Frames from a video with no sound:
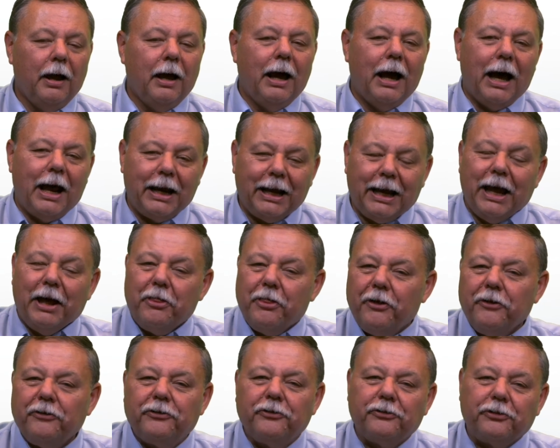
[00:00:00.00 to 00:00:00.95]
And again,
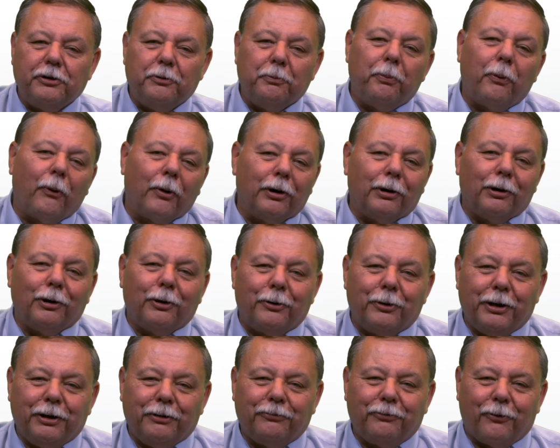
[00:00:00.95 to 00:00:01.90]
this is an important
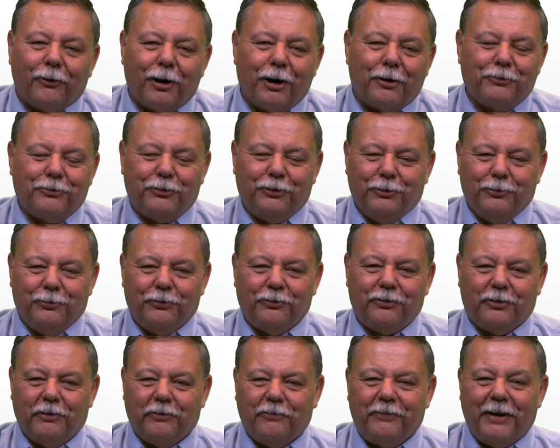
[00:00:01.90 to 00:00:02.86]
learning for our
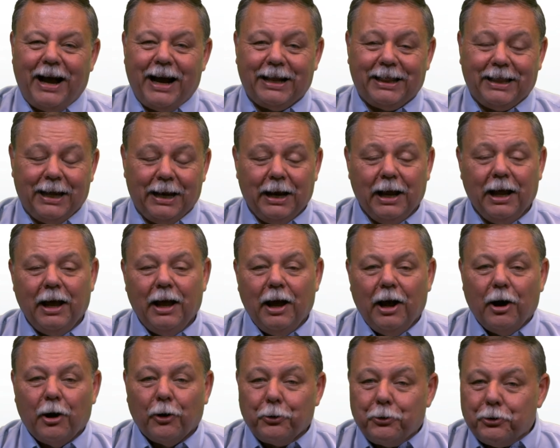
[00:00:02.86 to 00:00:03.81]
students, and the fact that
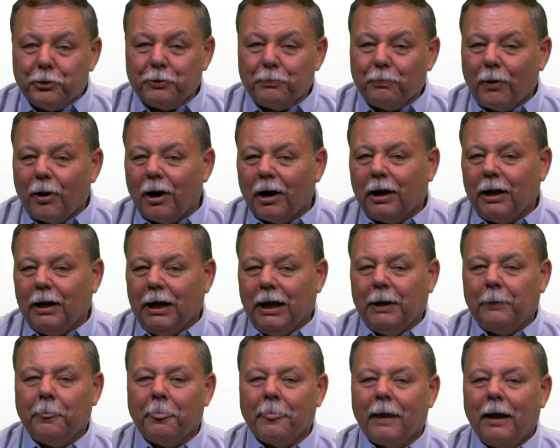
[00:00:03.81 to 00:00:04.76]
good
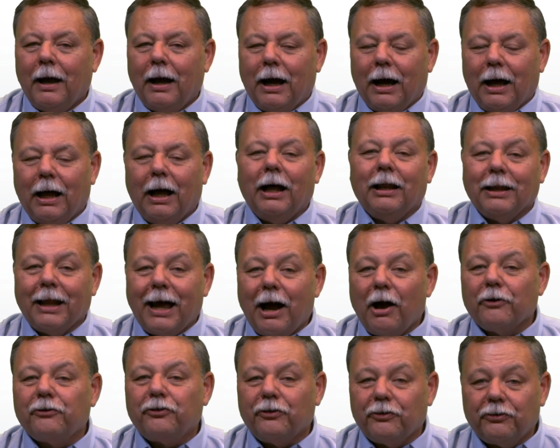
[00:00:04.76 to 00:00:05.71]
marketing
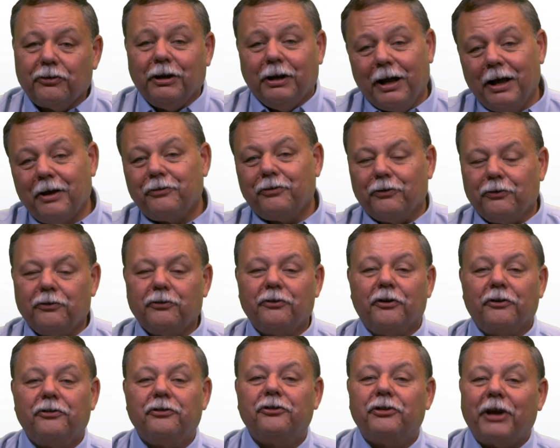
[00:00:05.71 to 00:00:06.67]
allows us, in essence,
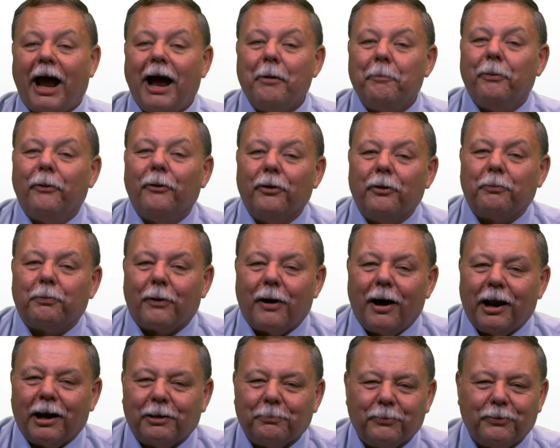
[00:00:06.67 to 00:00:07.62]
to sample the
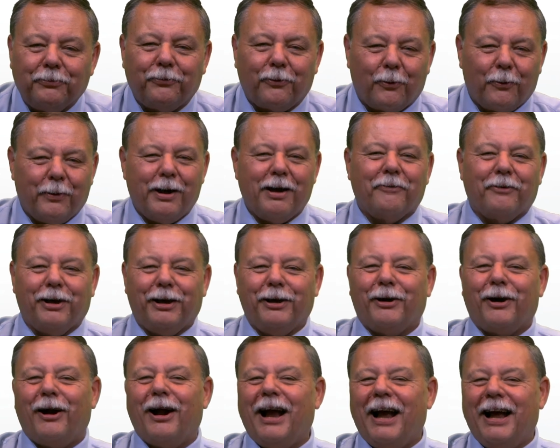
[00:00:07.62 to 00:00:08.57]
product before we ever
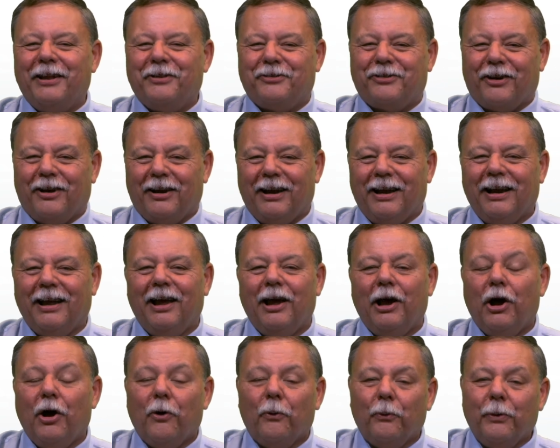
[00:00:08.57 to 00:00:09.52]
get our hands on it.
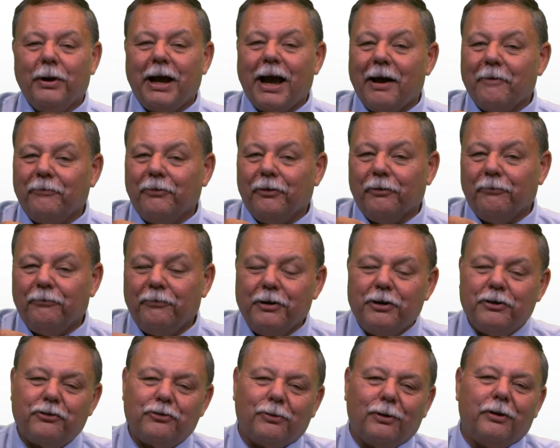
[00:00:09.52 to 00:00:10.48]
We have the
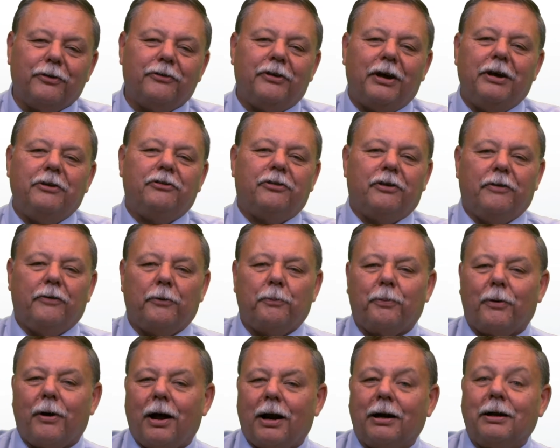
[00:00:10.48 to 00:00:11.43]
visualization of the
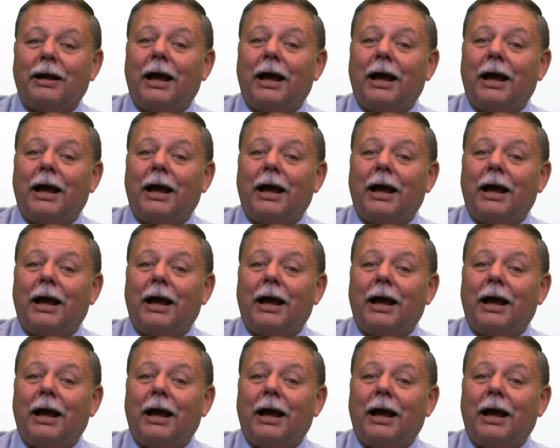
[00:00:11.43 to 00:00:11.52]
product